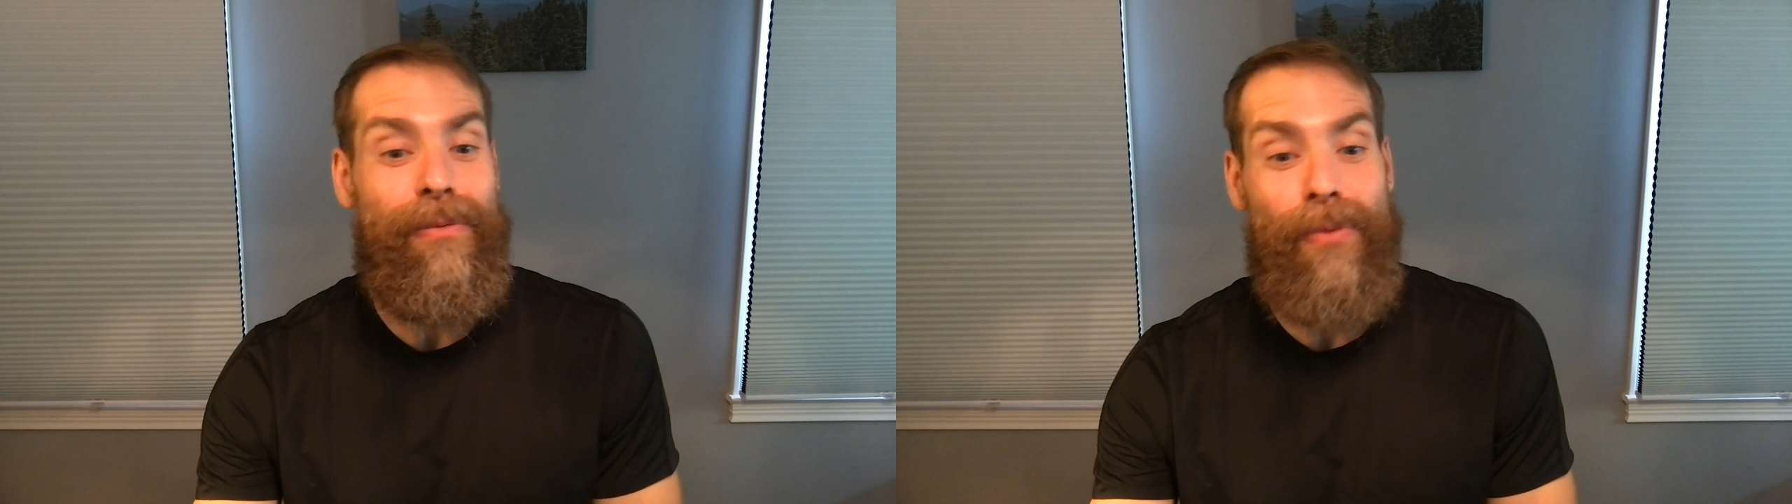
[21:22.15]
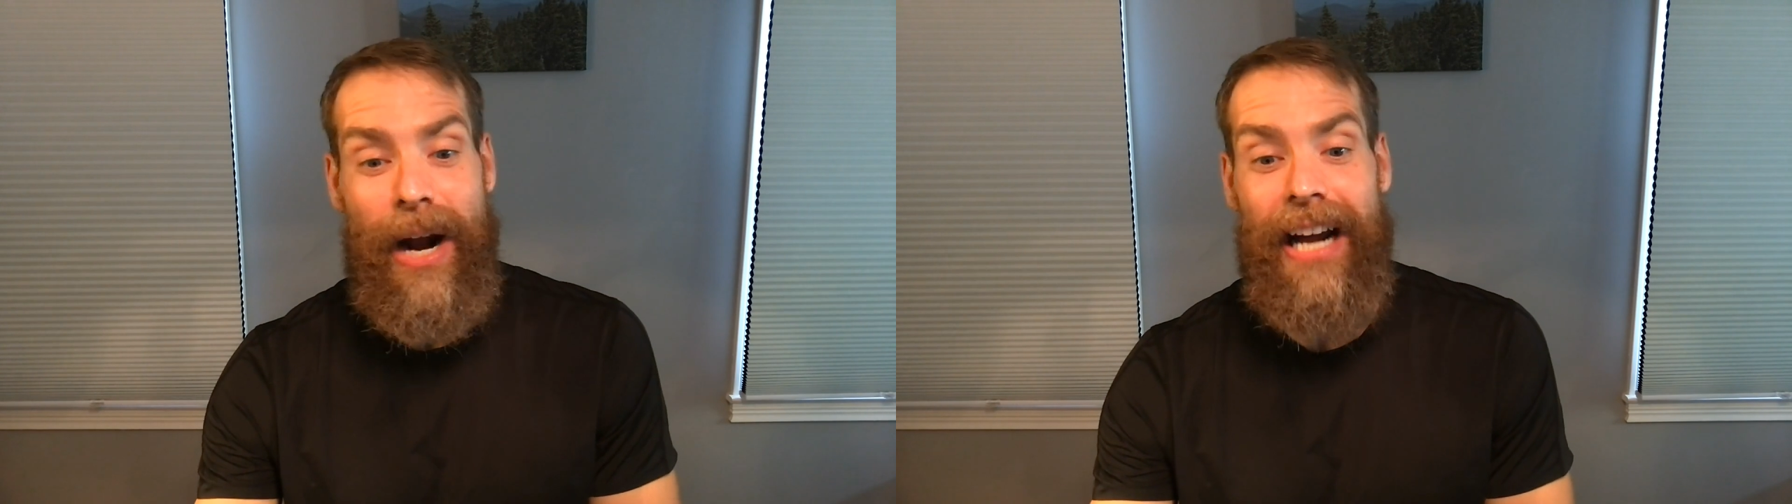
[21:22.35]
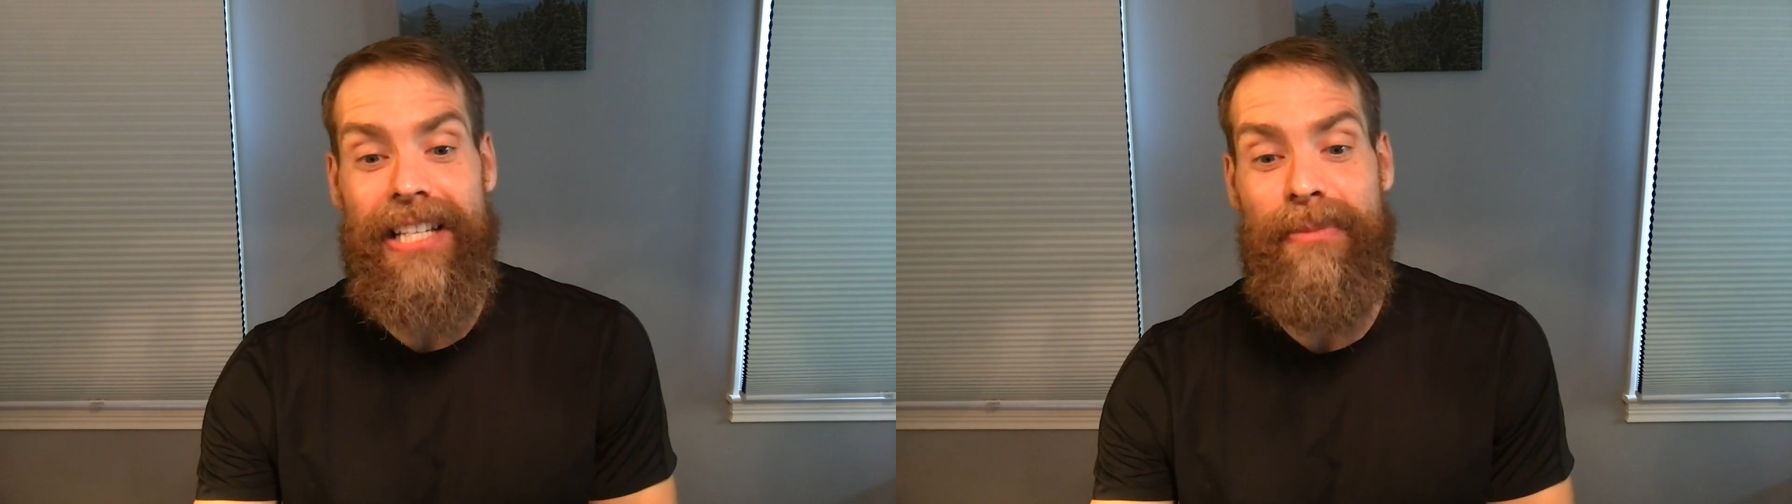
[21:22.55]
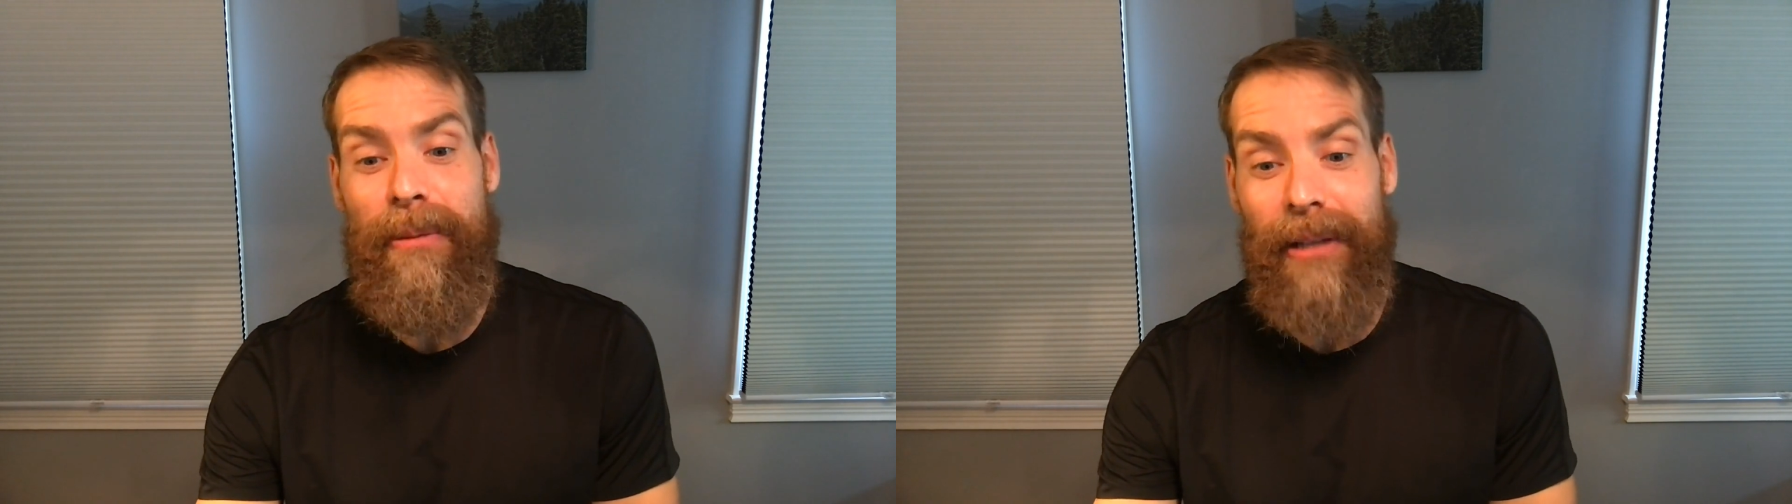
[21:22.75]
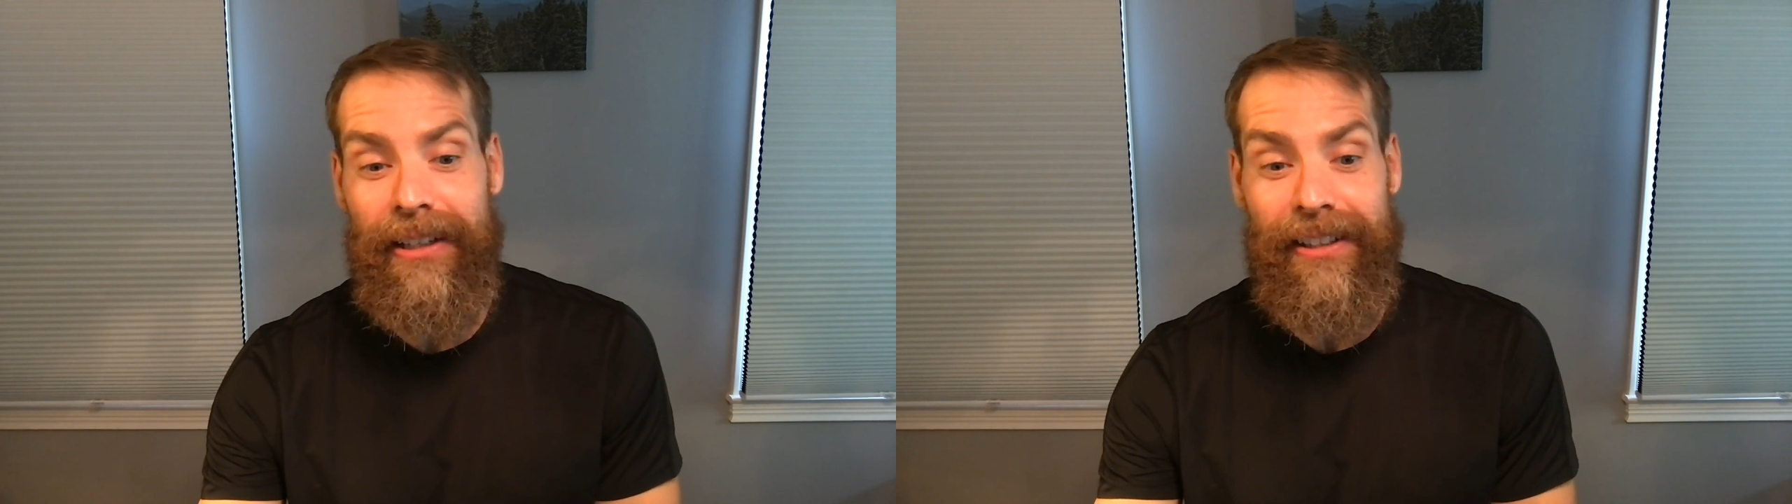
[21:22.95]
rise in my
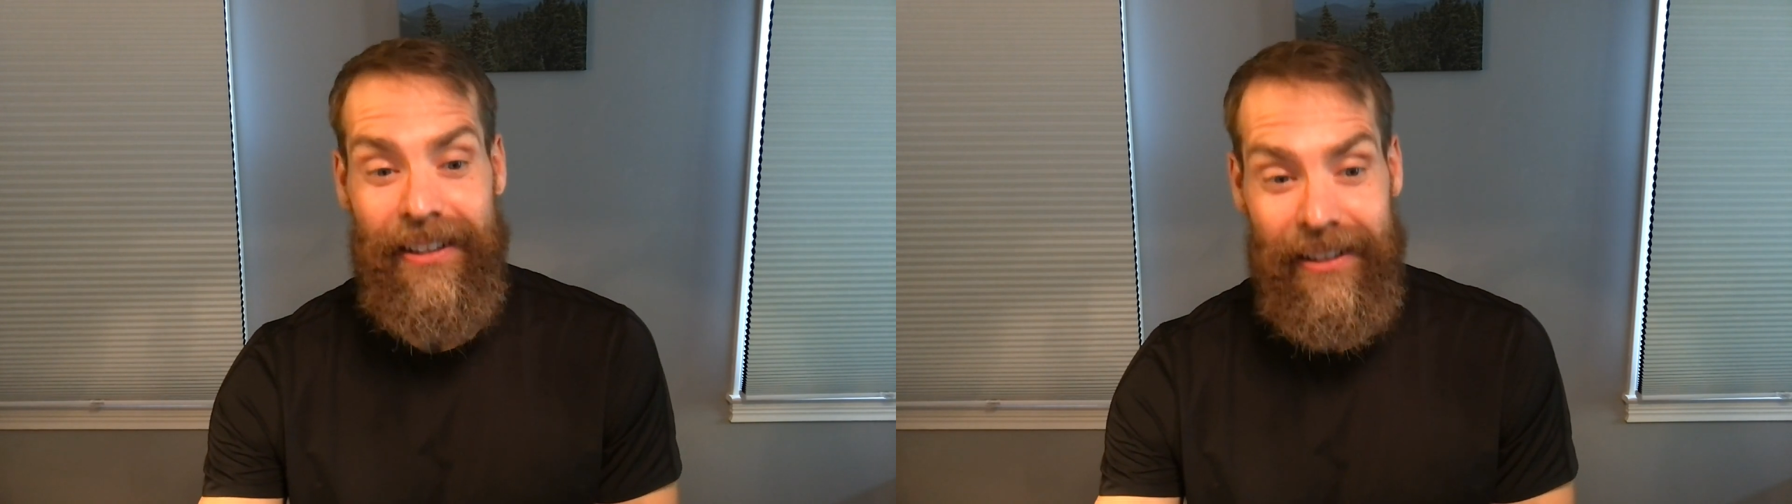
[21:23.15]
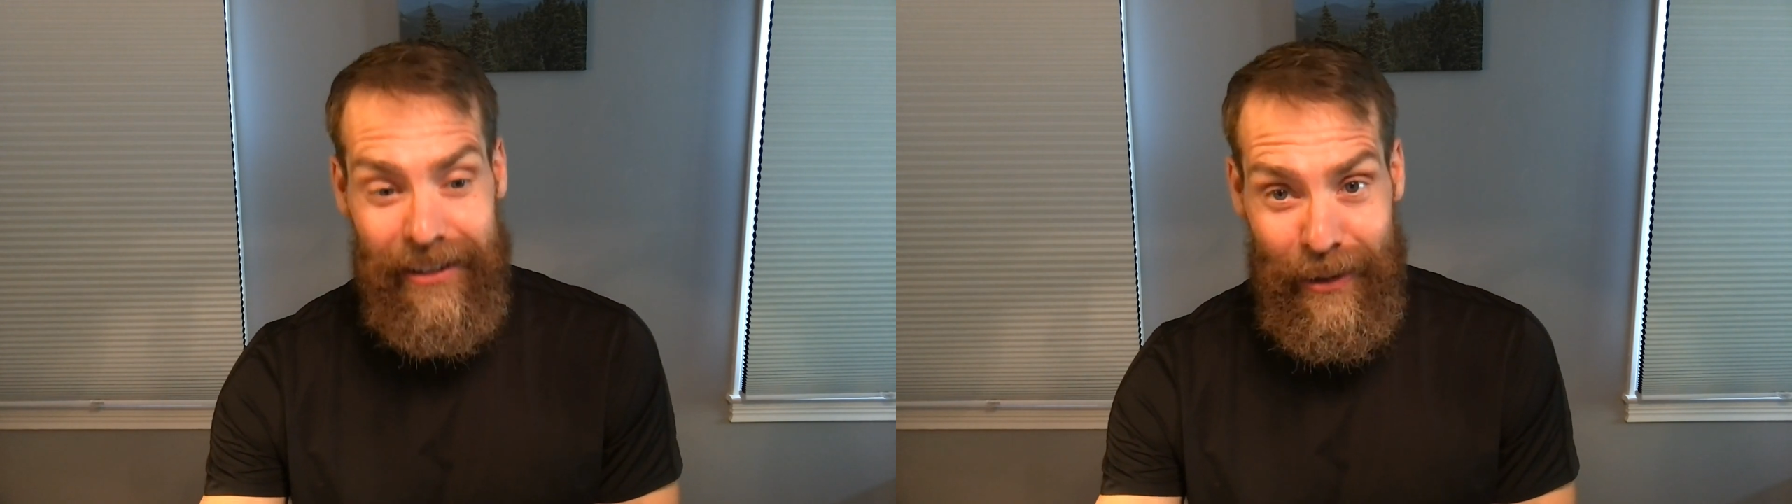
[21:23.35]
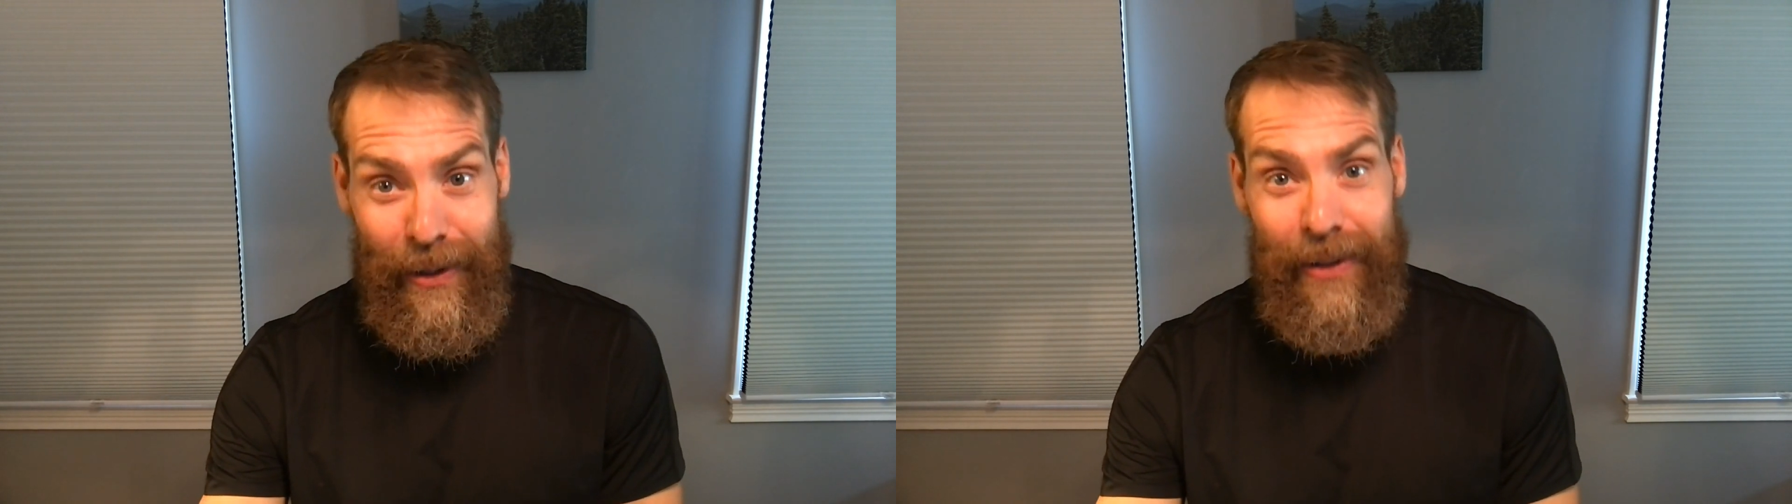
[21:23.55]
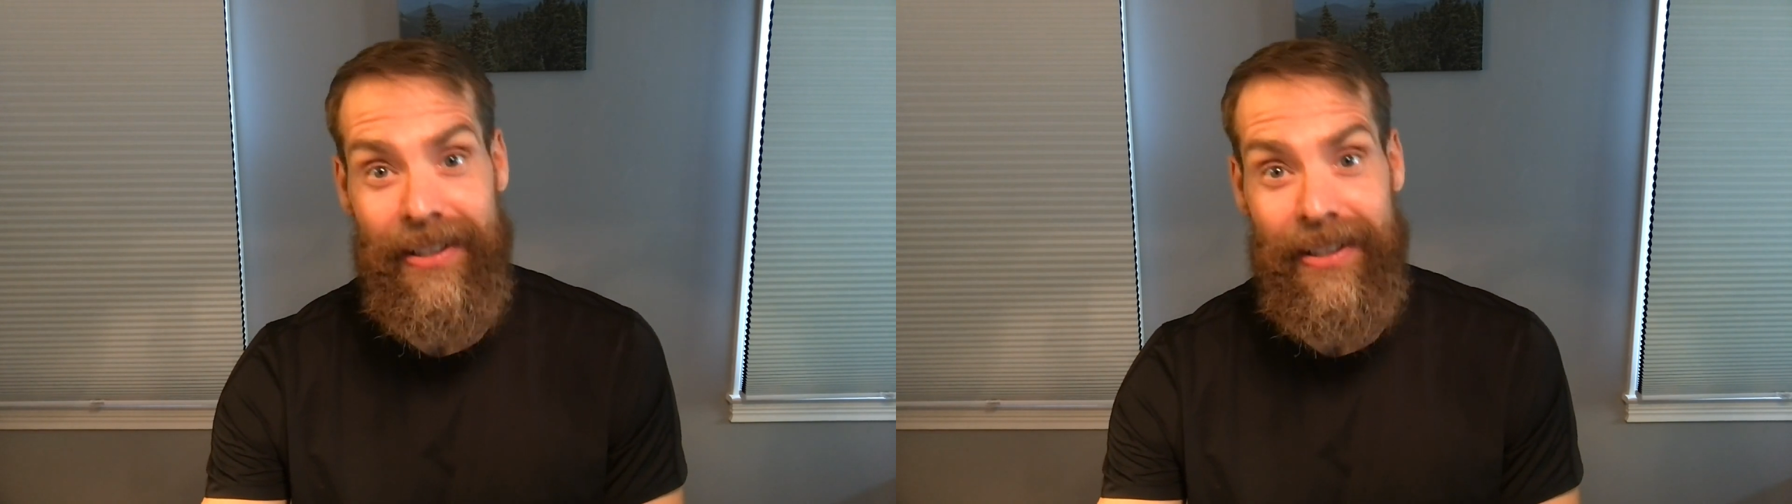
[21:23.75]
blood glucose.